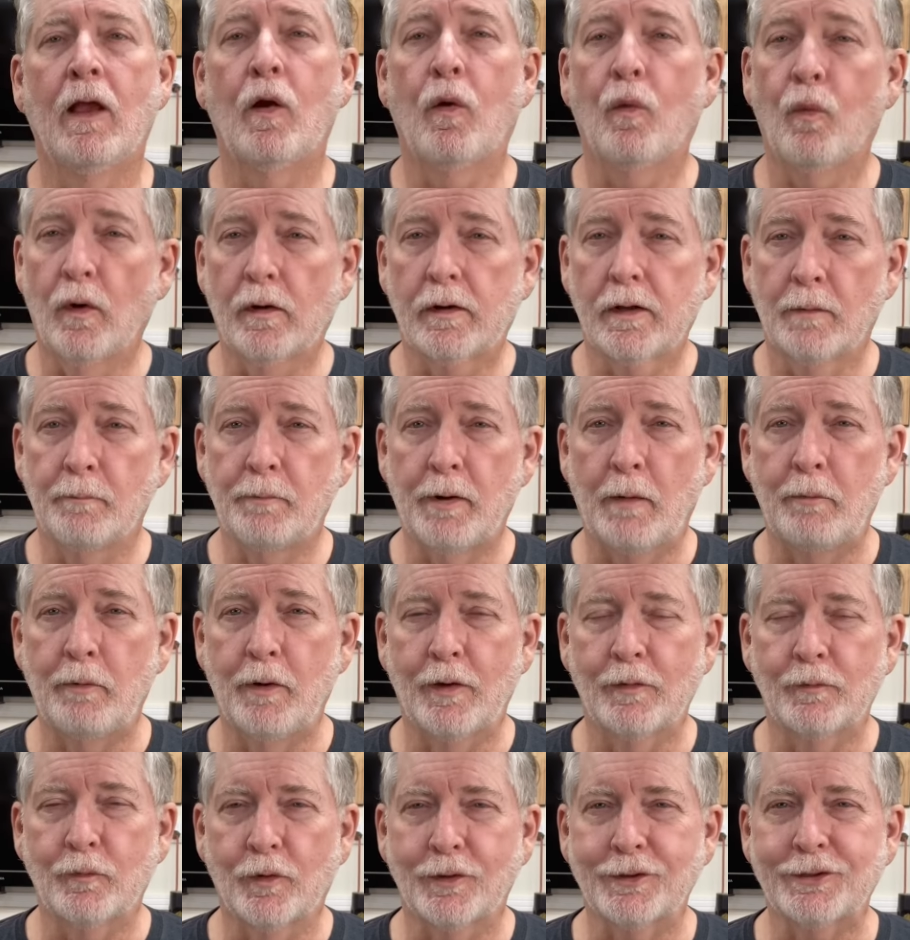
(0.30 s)
Welcome to Paw
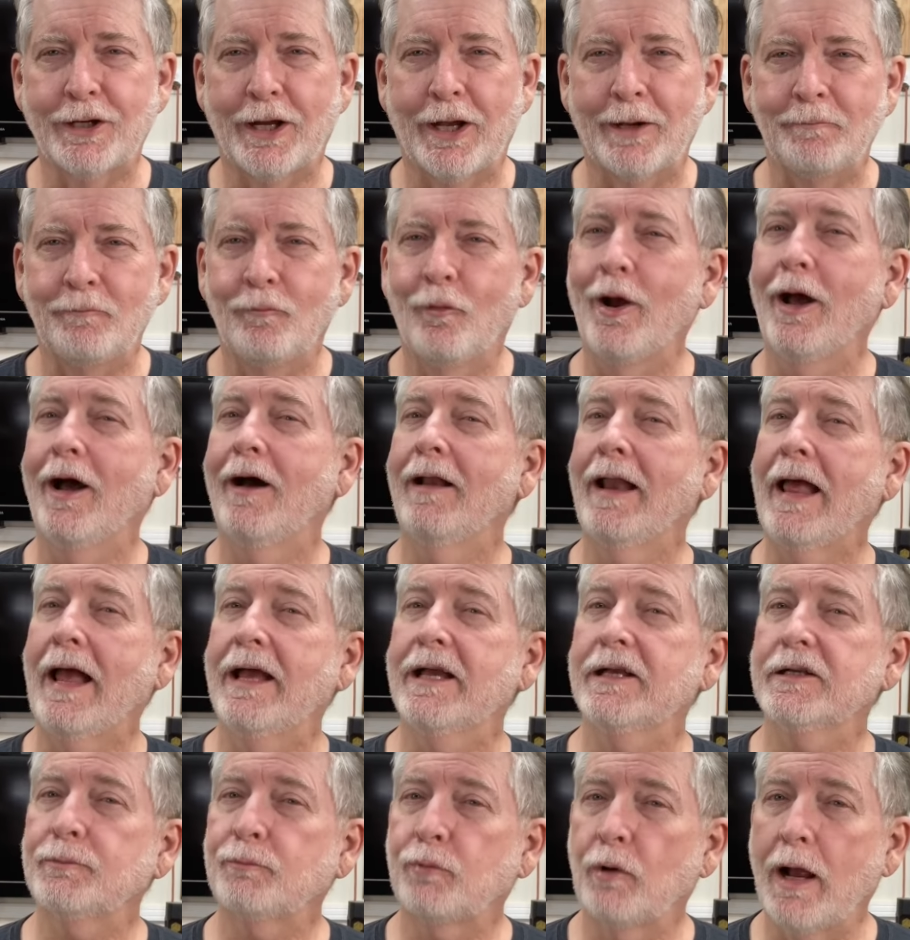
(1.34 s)
Paw's Workshop. Well,
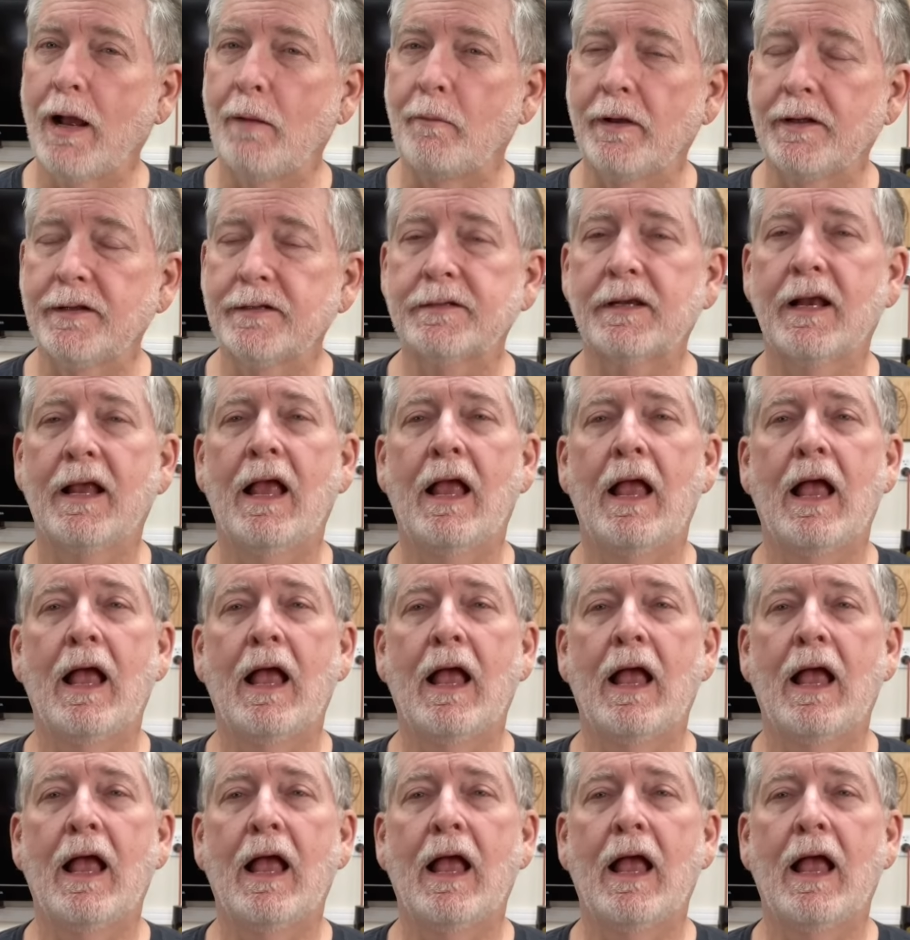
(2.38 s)
as promised,